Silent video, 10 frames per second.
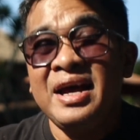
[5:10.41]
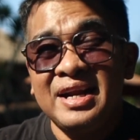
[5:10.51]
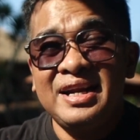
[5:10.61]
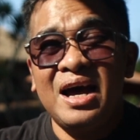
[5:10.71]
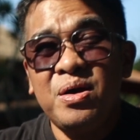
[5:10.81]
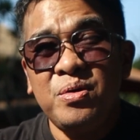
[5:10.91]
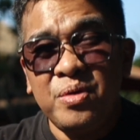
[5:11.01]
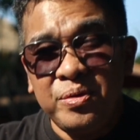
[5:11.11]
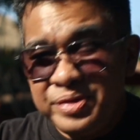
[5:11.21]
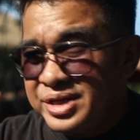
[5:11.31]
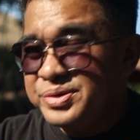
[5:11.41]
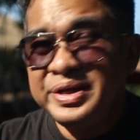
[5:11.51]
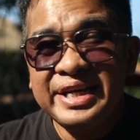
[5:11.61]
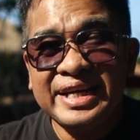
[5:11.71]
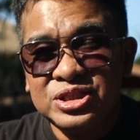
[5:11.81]
Now we are
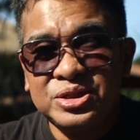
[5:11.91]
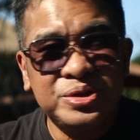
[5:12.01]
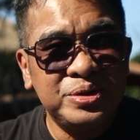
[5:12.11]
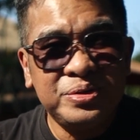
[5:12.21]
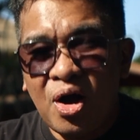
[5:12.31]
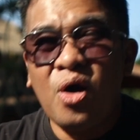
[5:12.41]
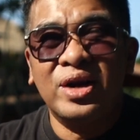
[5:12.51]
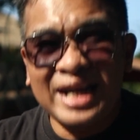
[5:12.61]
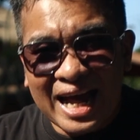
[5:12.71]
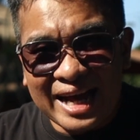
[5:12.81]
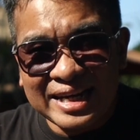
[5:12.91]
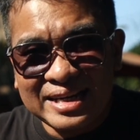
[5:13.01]
doing it through online.